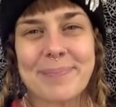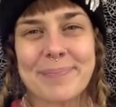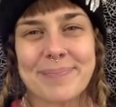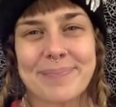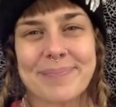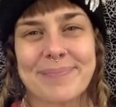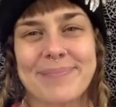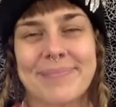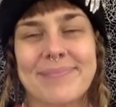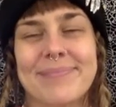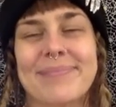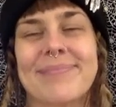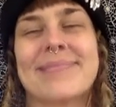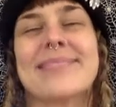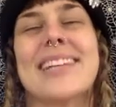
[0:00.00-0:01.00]

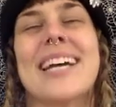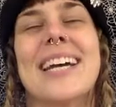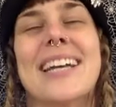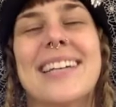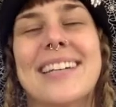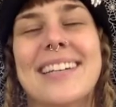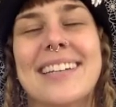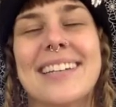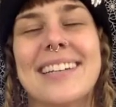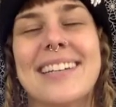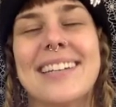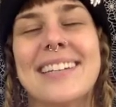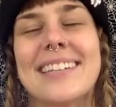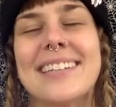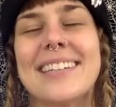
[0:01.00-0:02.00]

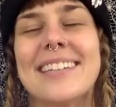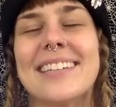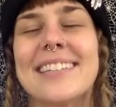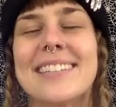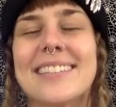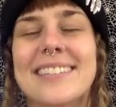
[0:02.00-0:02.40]
(silence)